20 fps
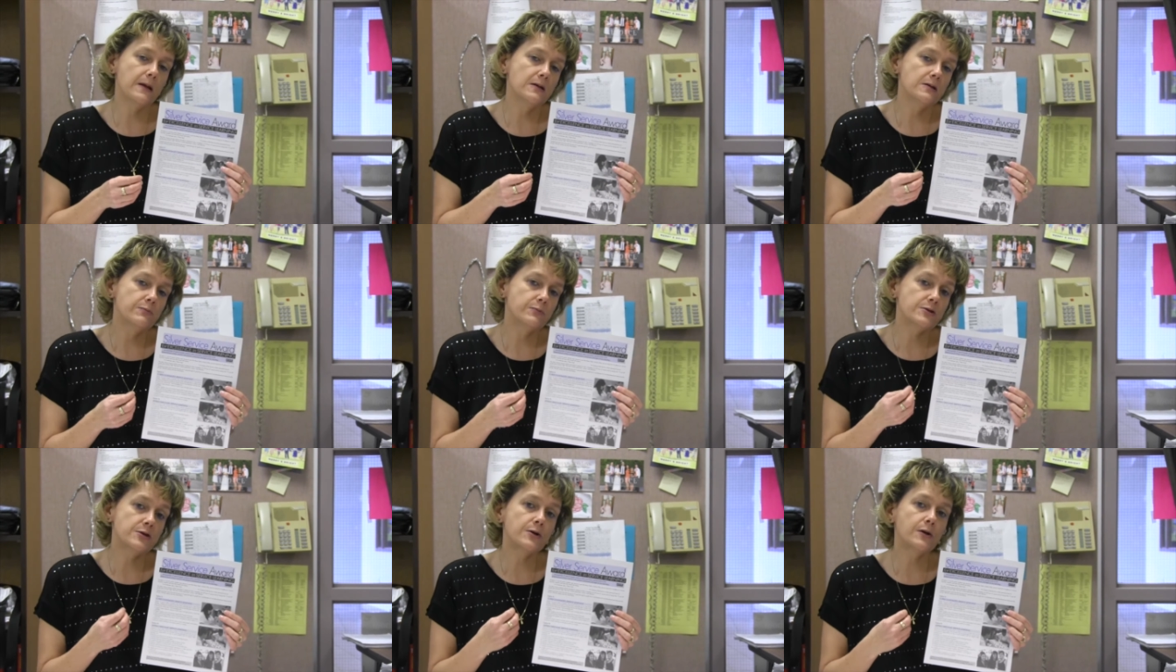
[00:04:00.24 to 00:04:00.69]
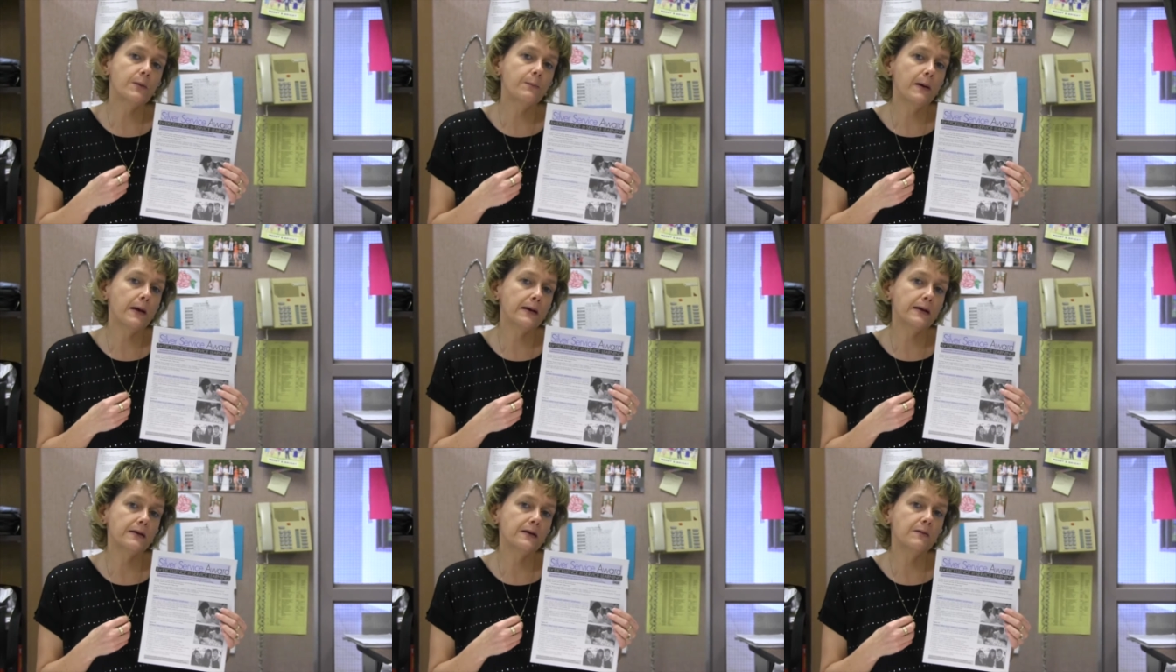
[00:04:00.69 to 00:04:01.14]
then turn it
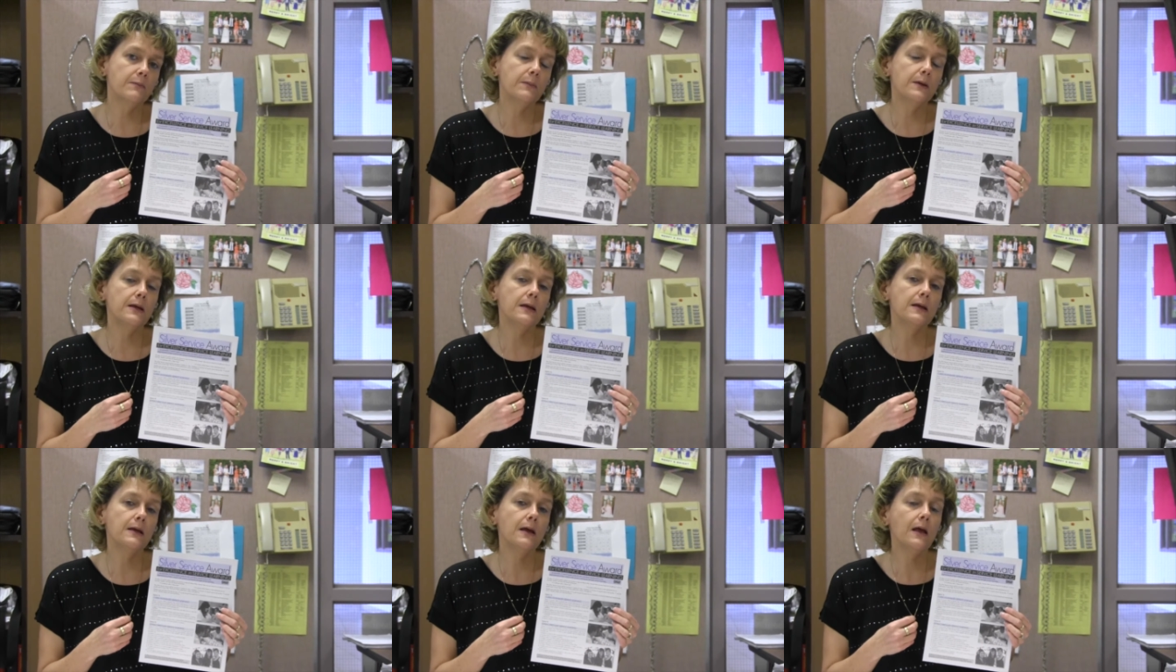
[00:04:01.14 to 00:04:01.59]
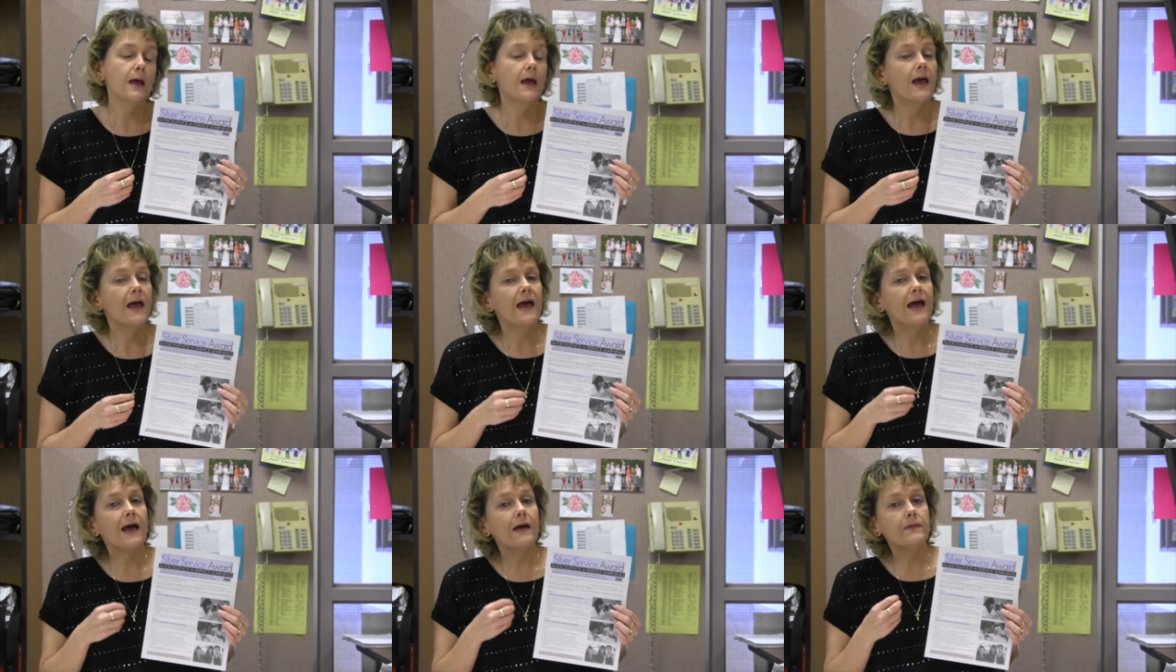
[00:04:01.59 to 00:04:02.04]
back into me
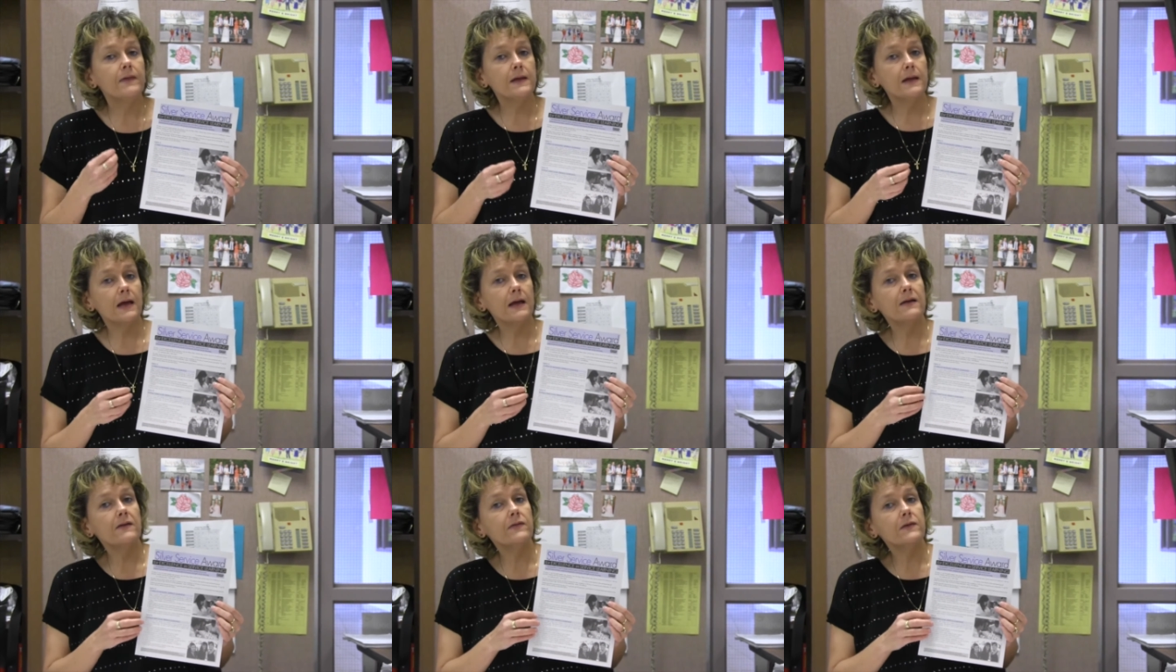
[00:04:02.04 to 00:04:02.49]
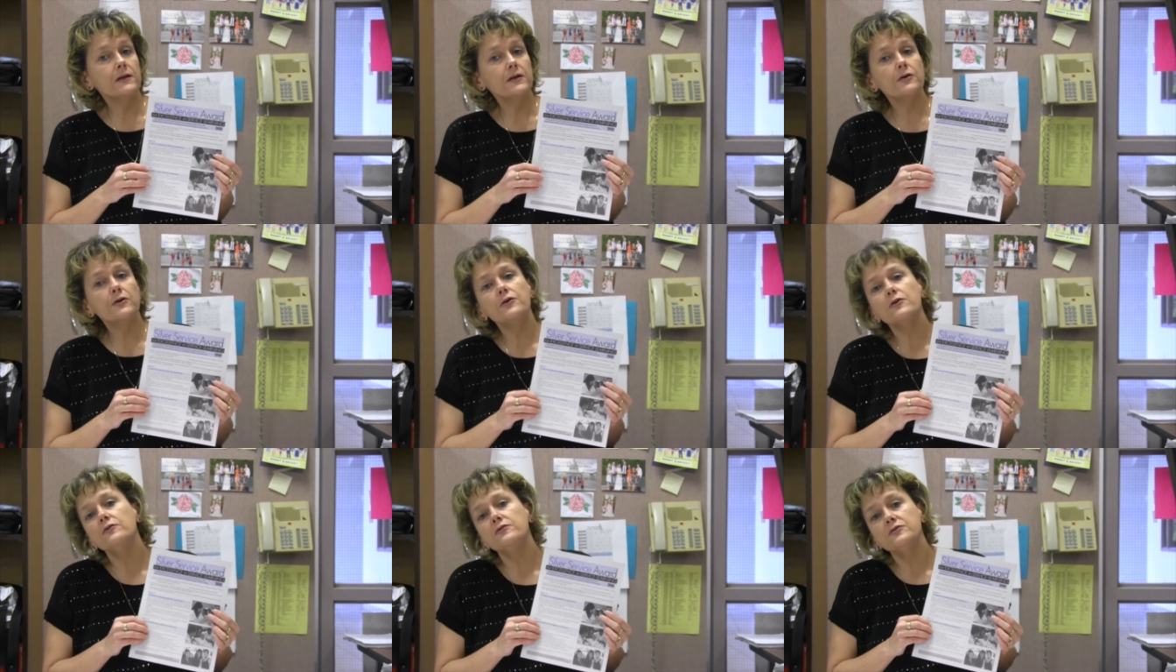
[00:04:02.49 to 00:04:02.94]
at the end of the
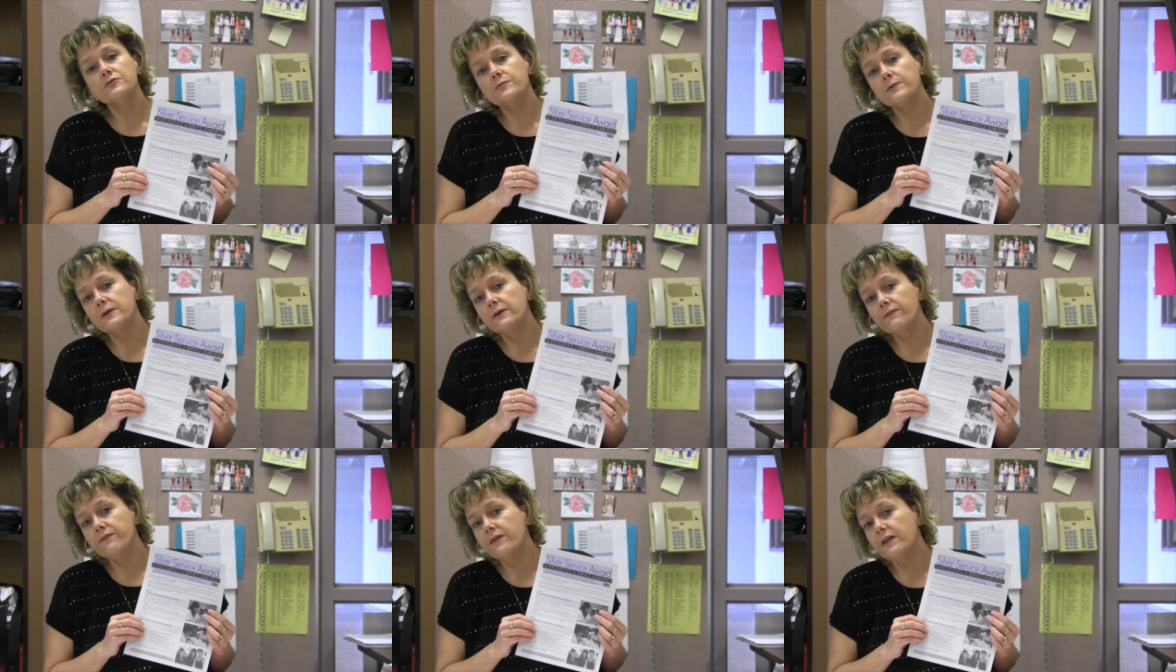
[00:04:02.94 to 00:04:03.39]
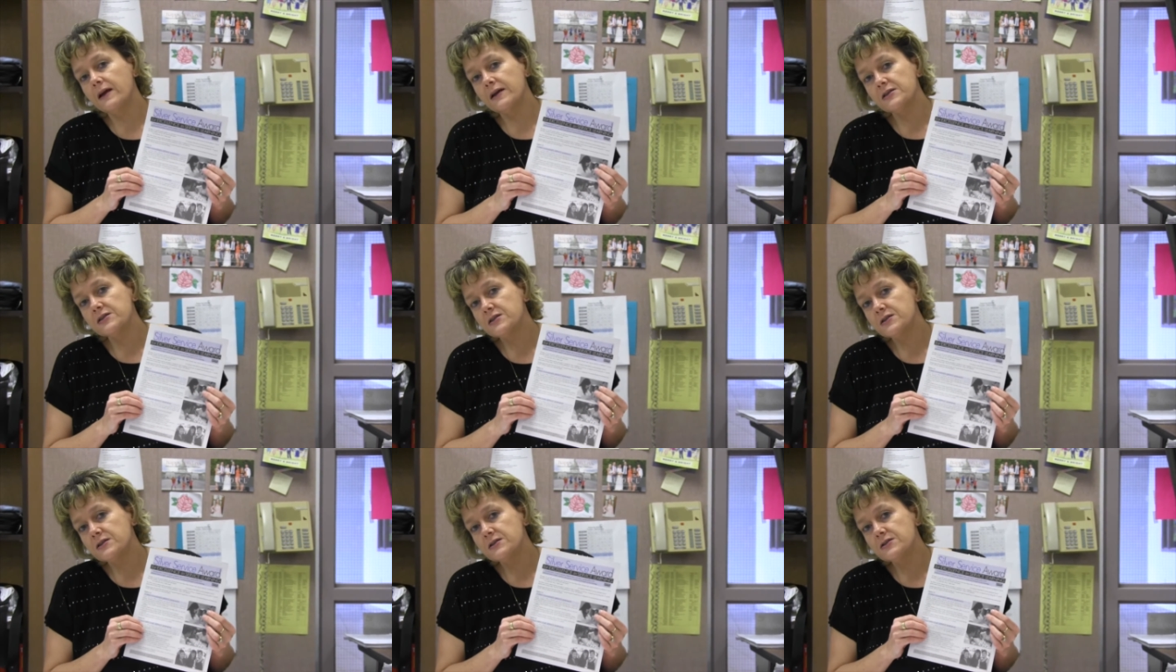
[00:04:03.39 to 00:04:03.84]
year, you'll do a
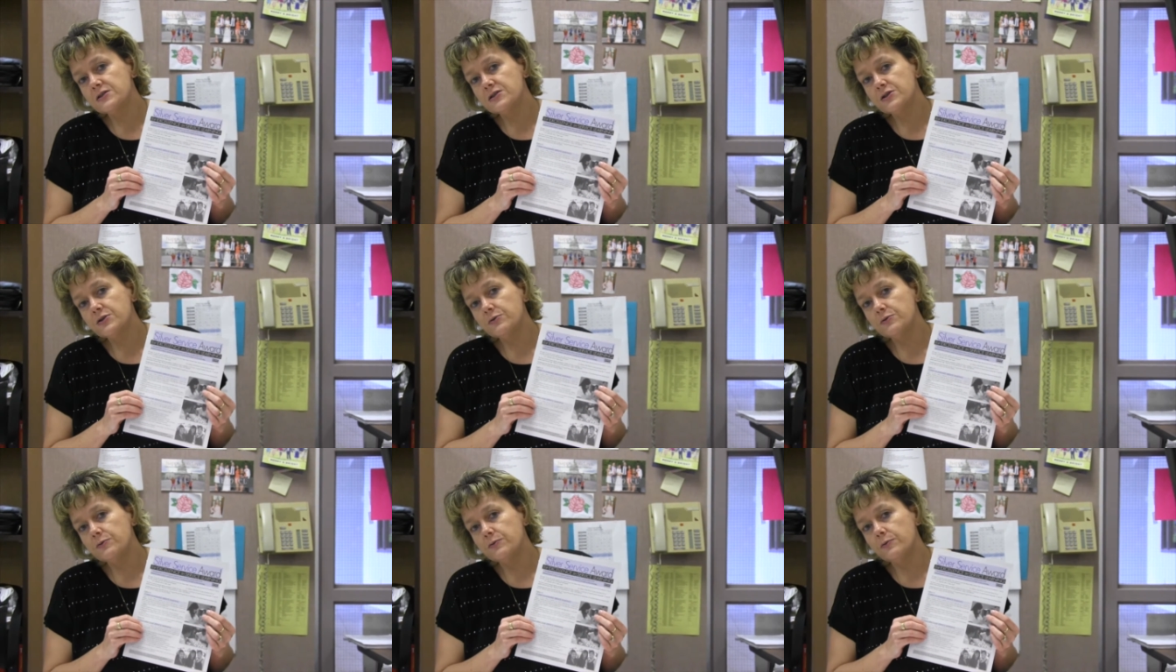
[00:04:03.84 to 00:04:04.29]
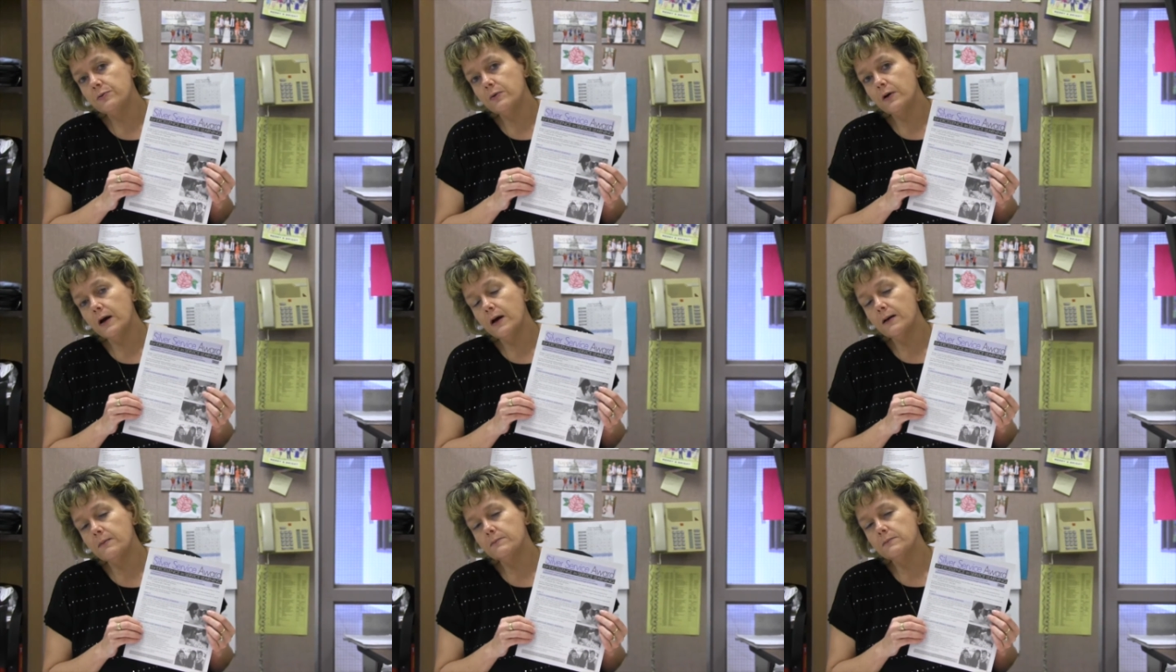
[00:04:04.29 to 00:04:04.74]
reflection to
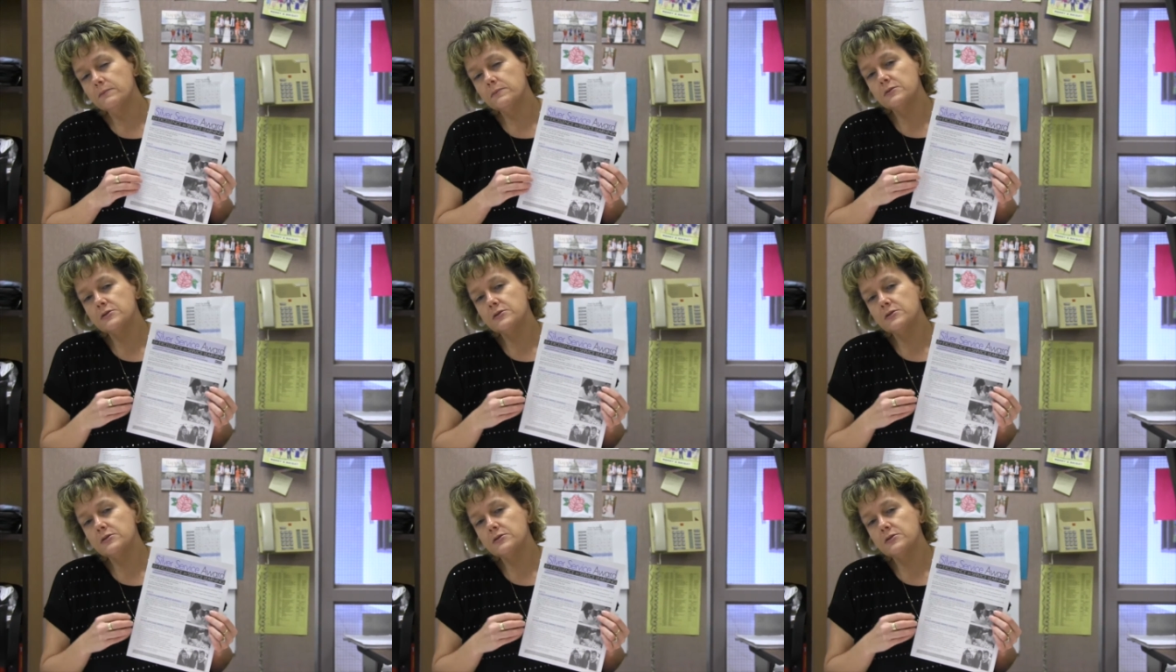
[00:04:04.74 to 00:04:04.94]
um,